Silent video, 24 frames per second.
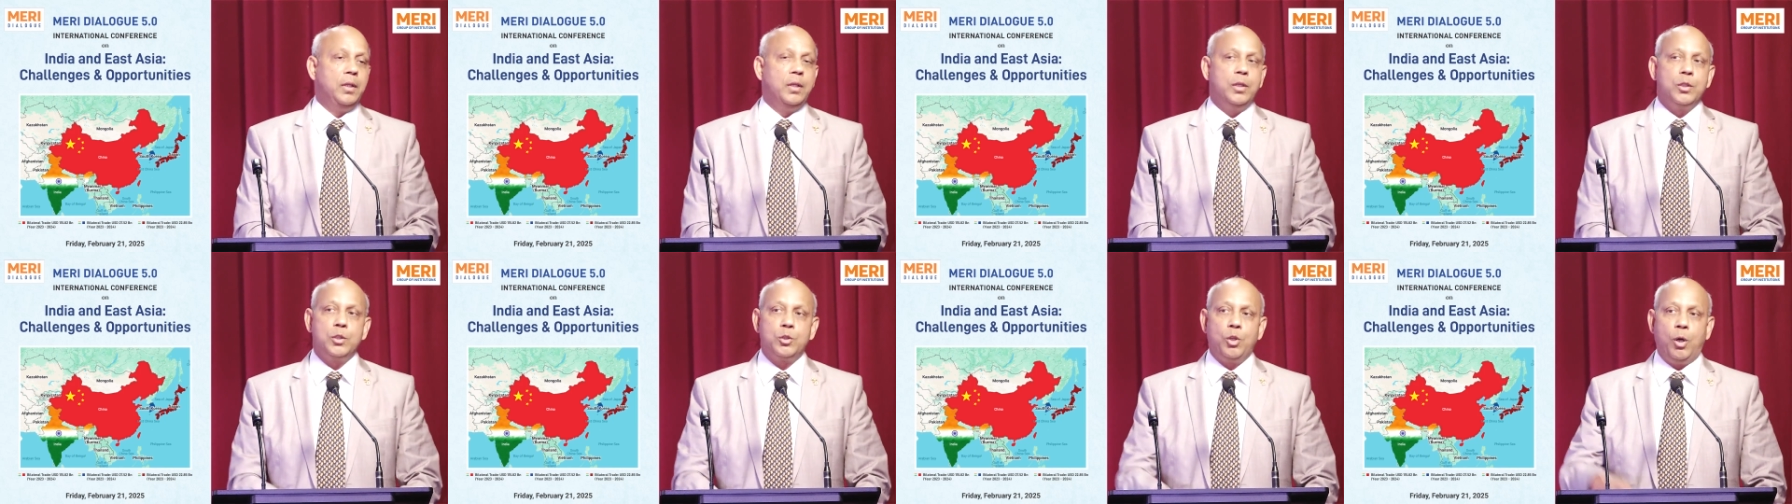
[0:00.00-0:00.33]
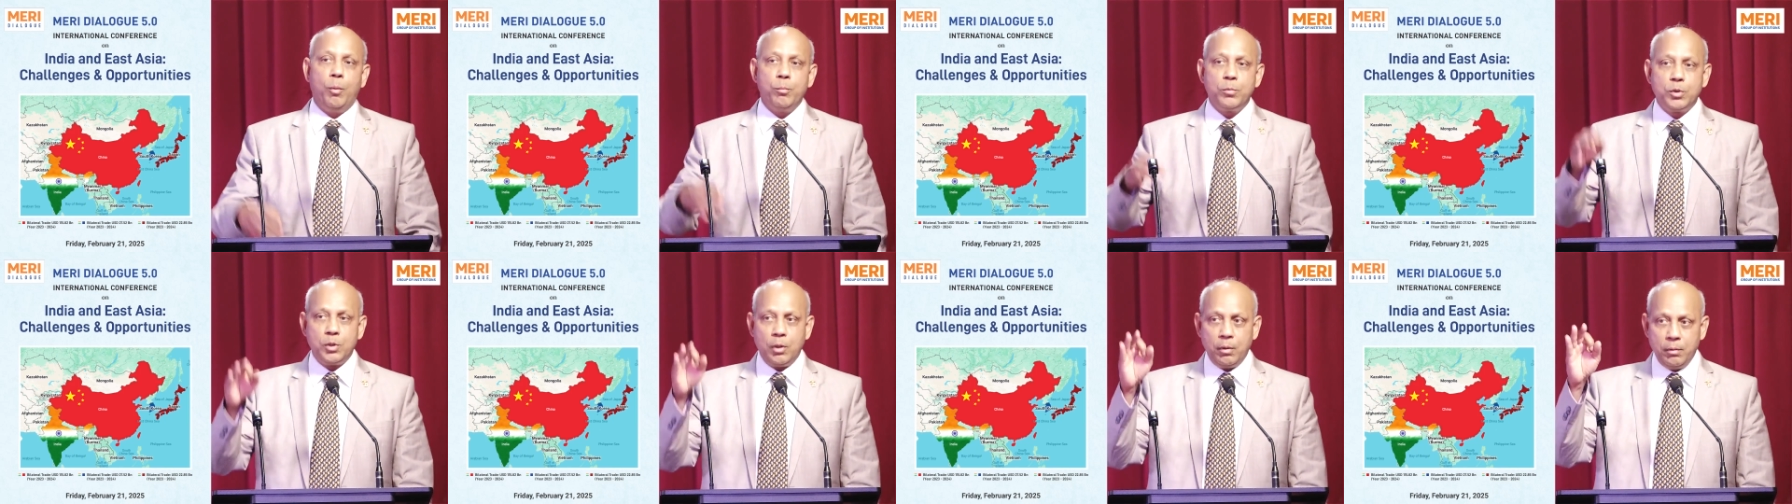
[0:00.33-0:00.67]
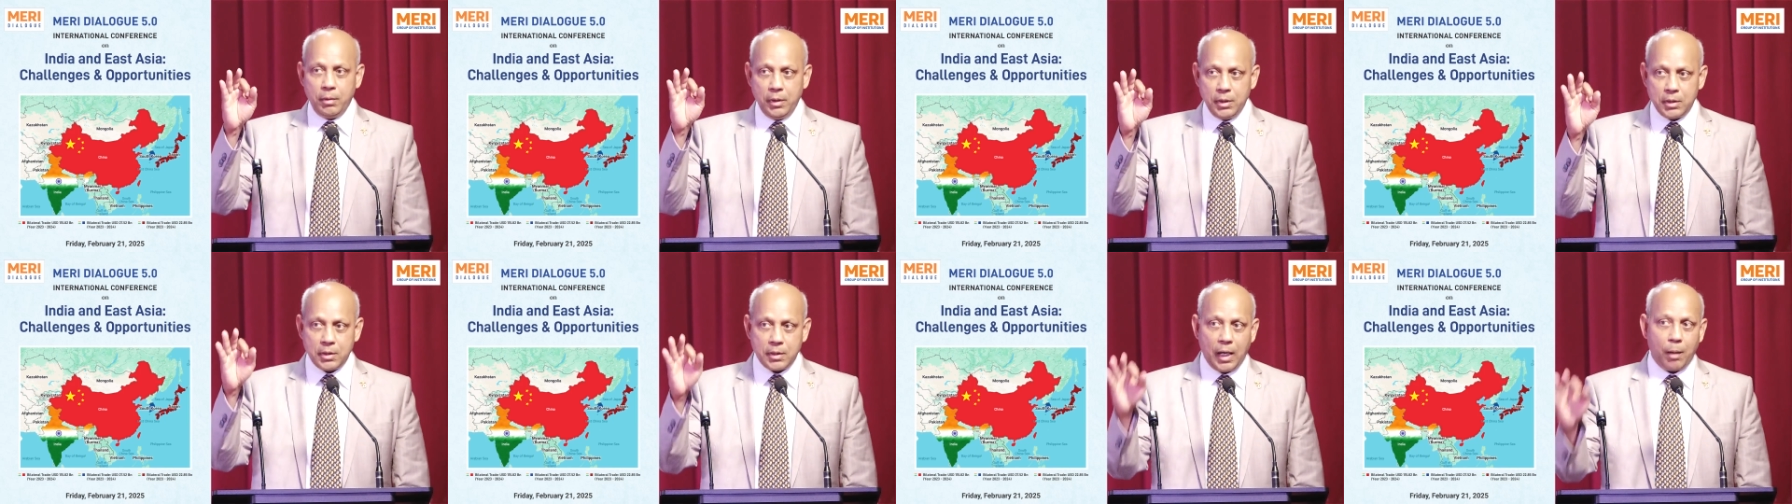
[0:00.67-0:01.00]
Samsung
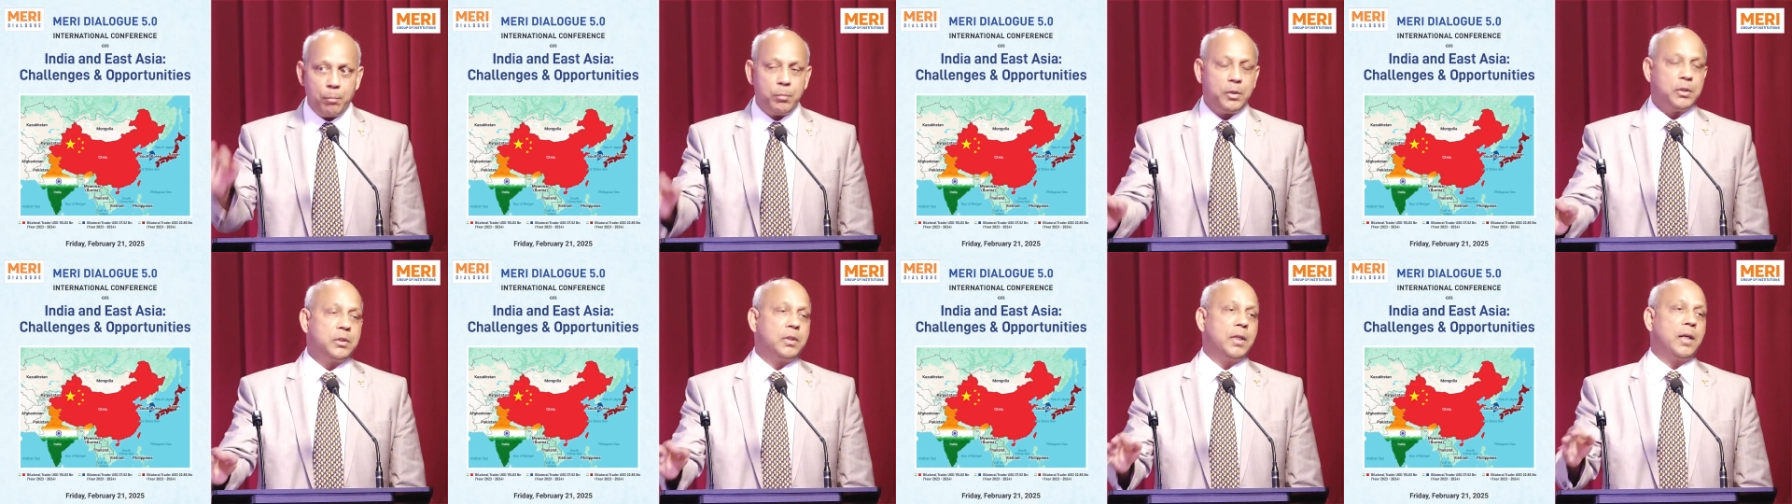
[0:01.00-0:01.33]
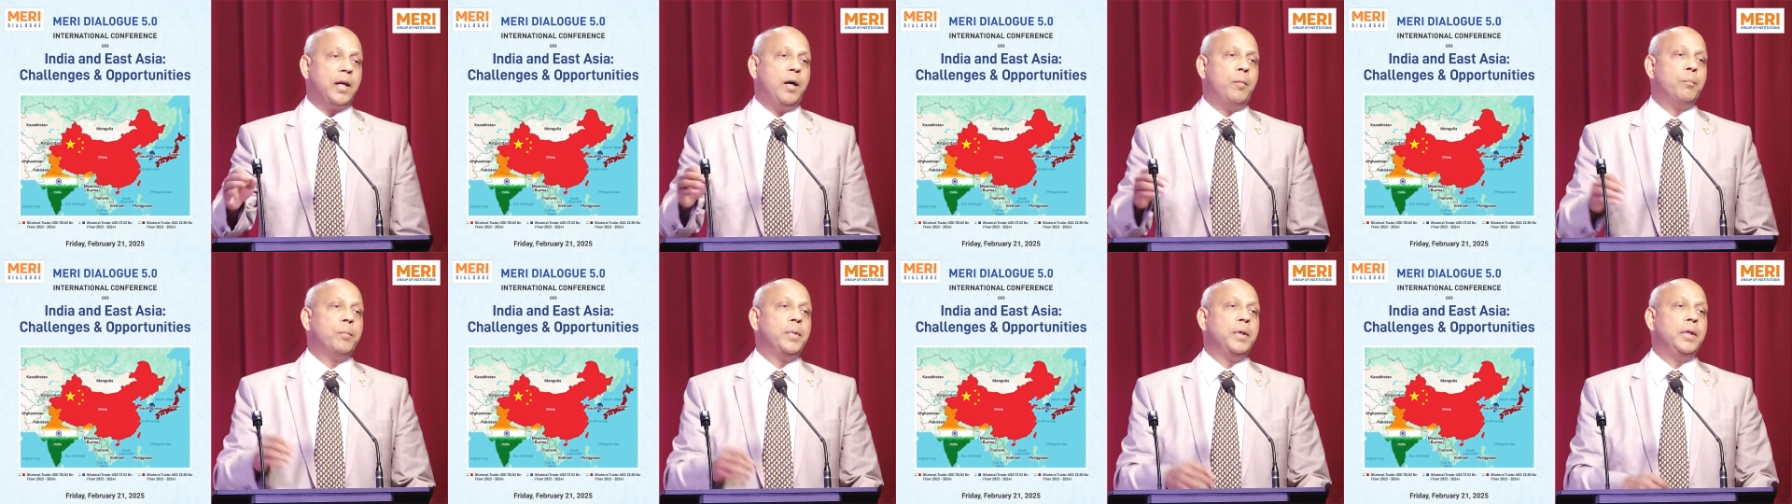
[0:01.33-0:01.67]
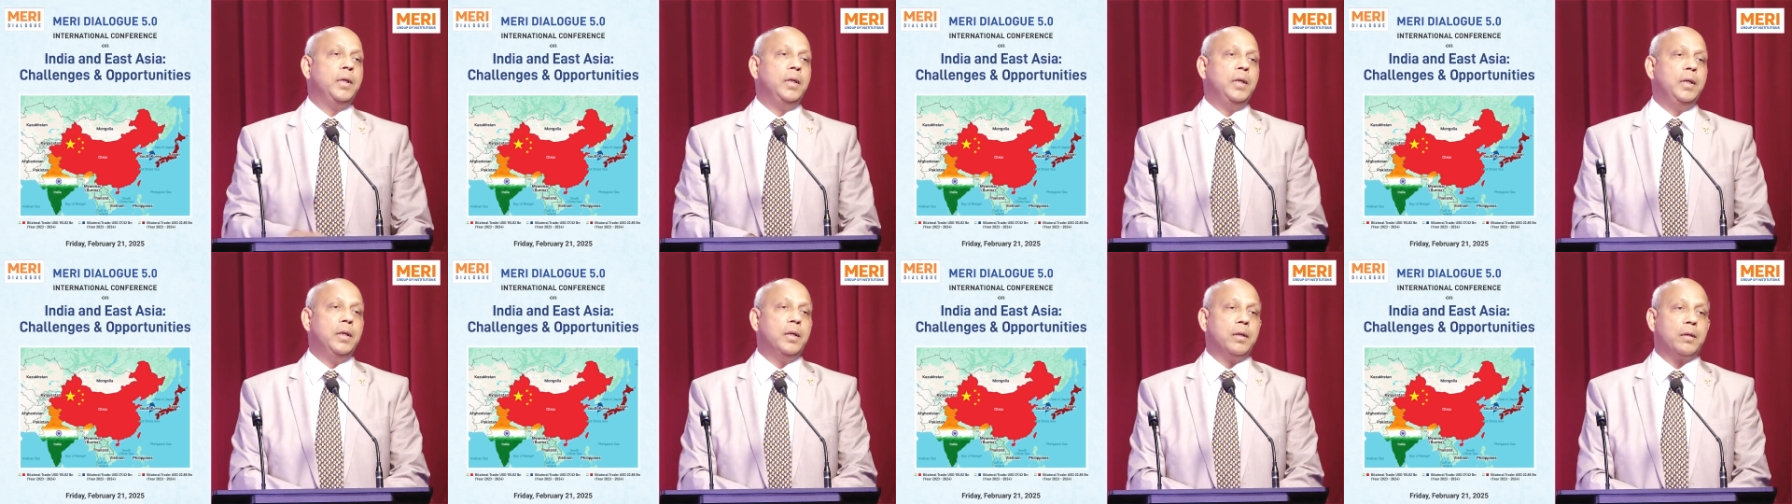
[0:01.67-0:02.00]
established the company
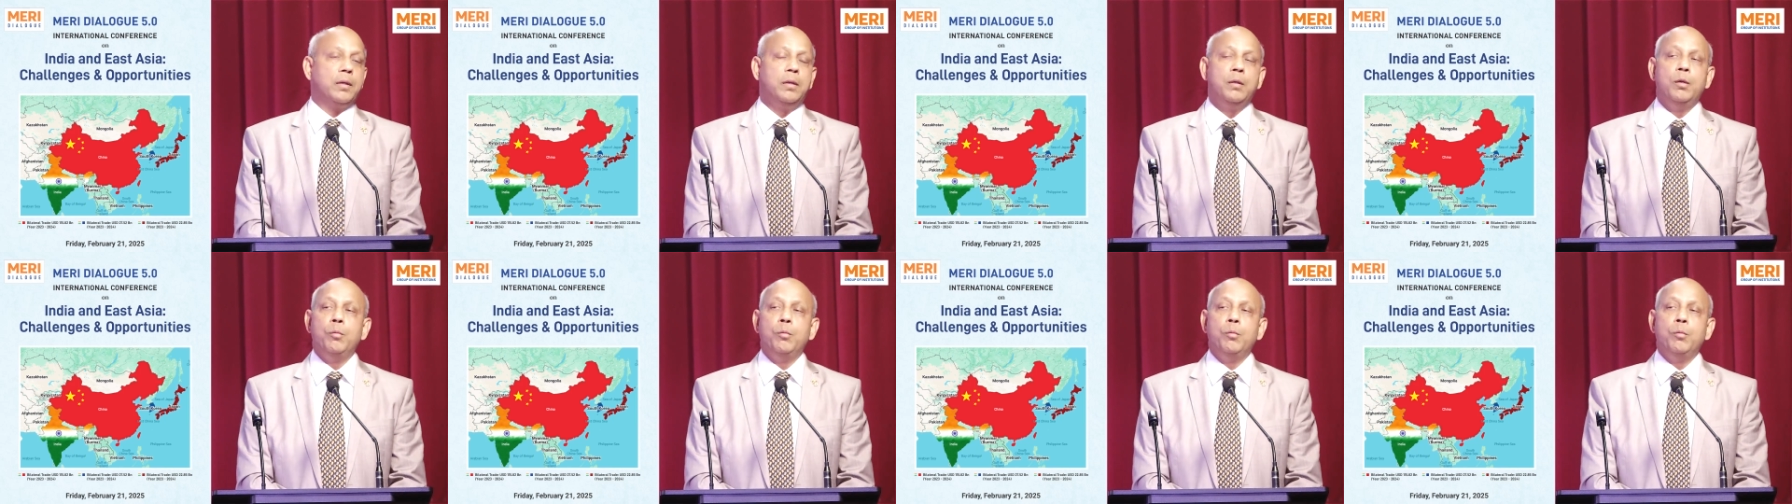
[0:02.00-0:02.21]
here,